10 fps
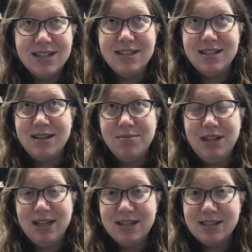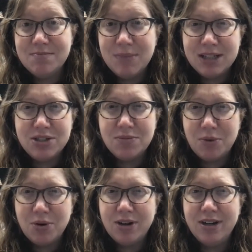into something that is much
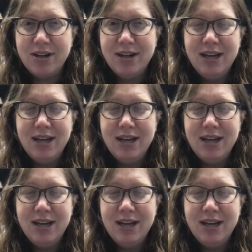more